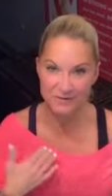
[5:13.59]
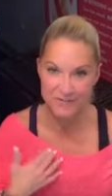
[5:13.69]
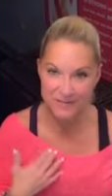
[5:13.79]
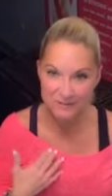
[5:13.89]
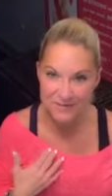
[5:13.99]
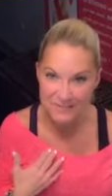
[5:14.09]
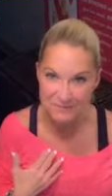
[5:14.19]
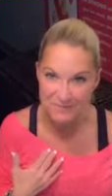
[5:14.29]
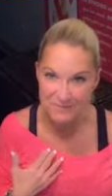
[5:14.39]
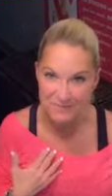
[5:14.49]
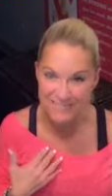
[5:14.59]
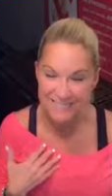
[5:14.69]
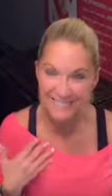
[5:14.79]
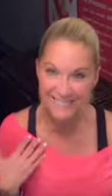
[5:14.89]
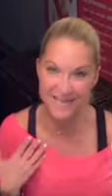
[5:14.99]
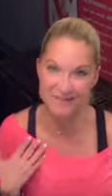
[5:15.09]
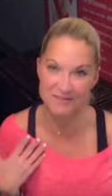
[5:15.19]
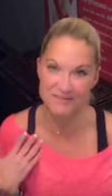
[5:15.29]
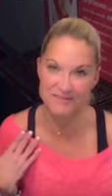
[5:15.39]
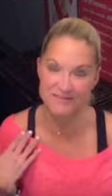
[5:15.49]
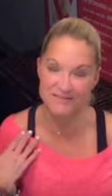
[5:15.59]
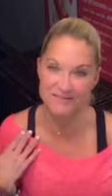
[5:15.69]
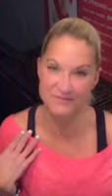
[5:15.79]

which is my specialty as a health and